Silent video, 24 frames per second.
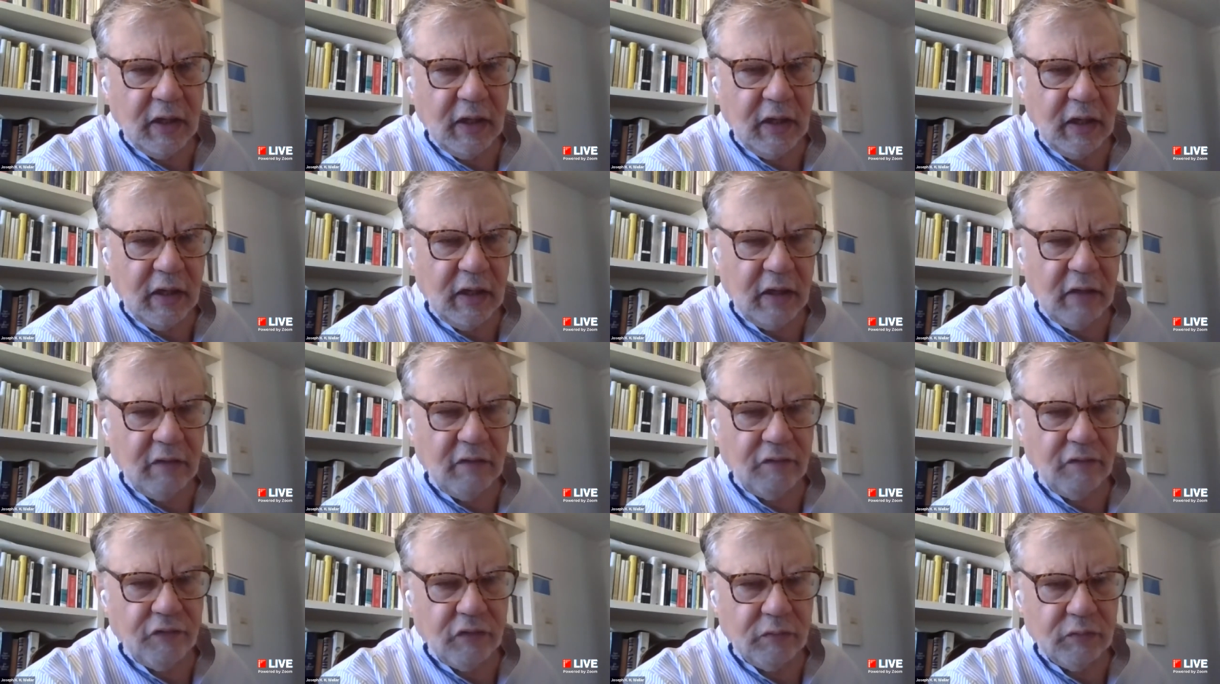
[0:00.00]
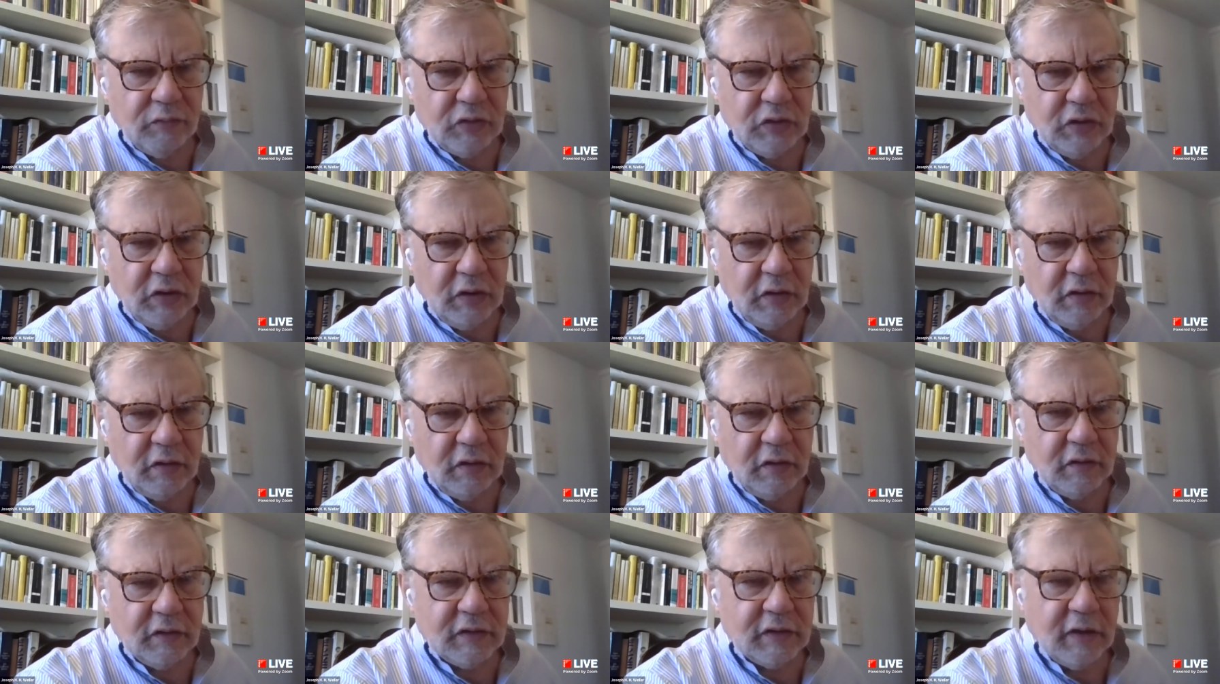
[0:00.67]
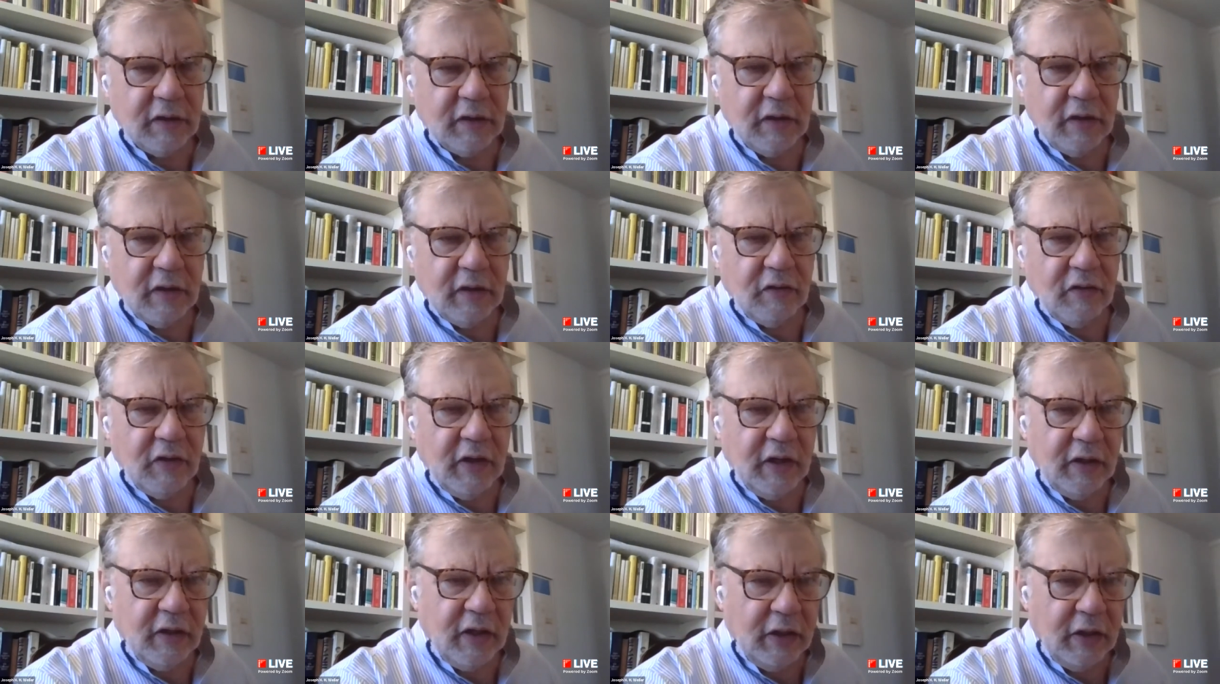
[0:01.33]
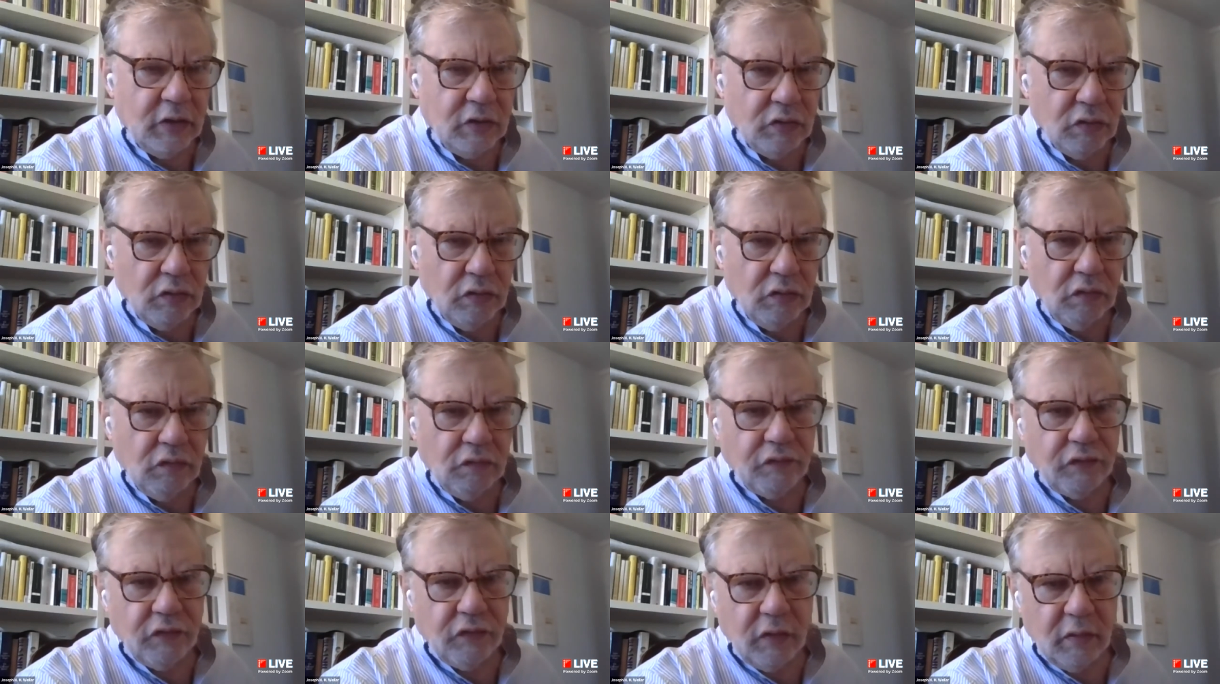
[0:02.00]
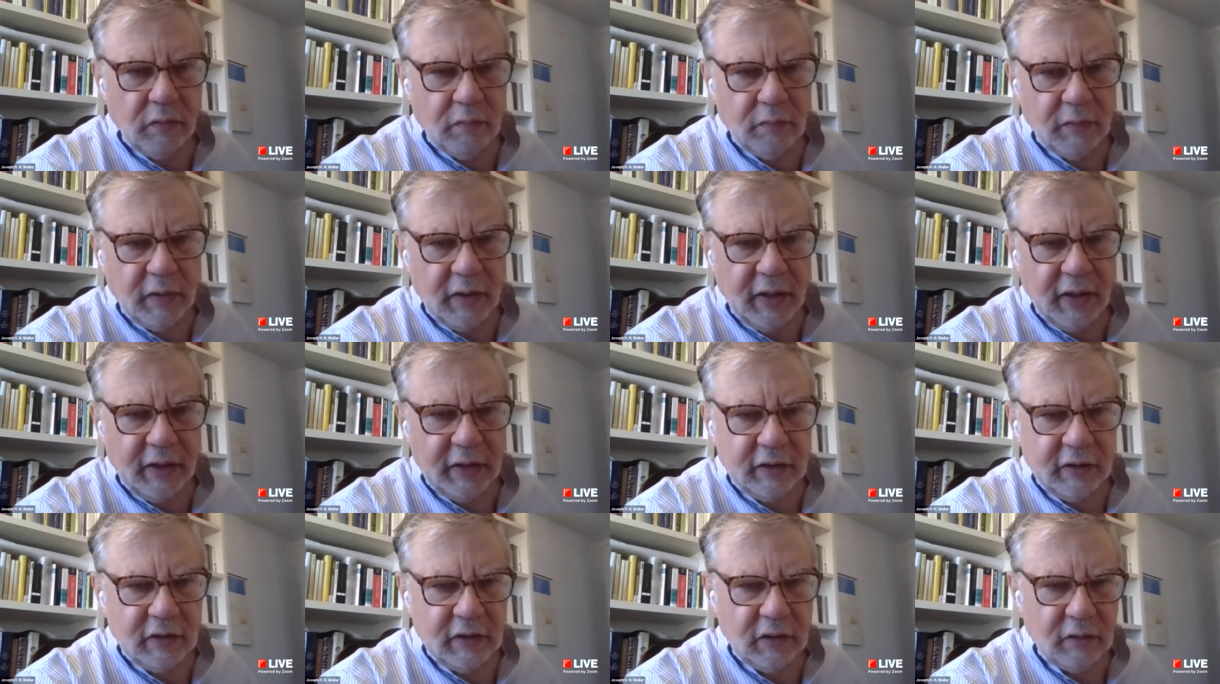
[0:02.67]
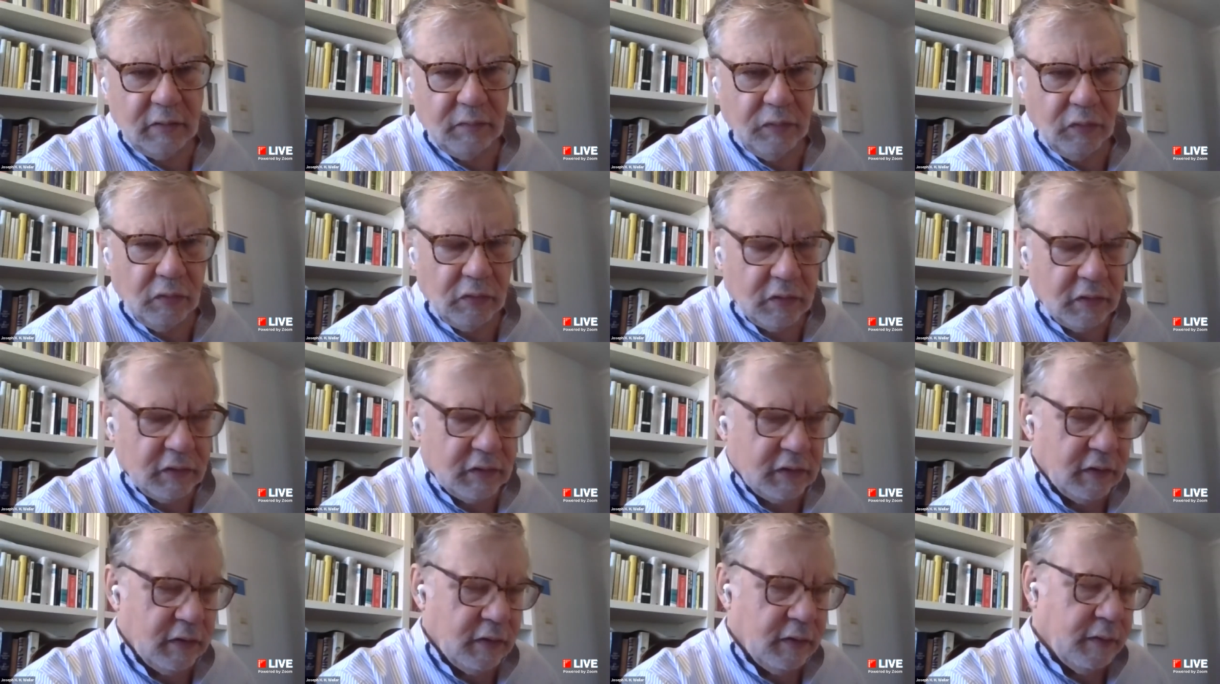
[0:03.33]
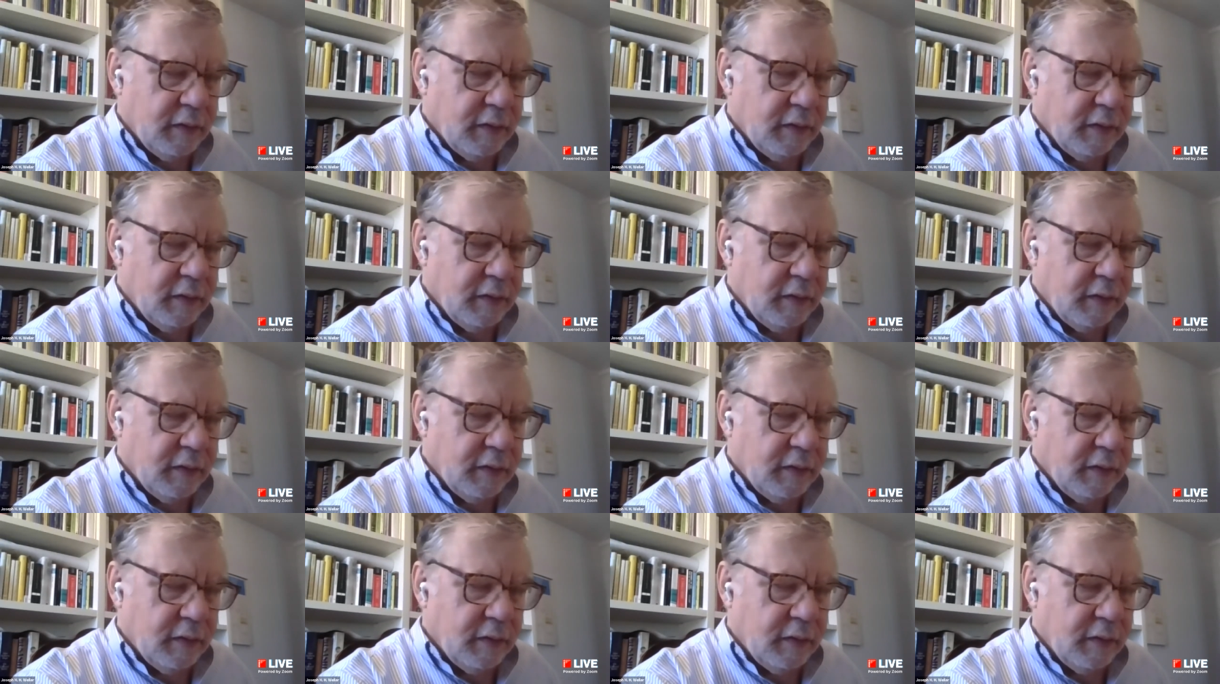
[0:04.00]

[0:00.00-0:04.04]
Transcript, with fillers: uh, from journals than they do from edited books.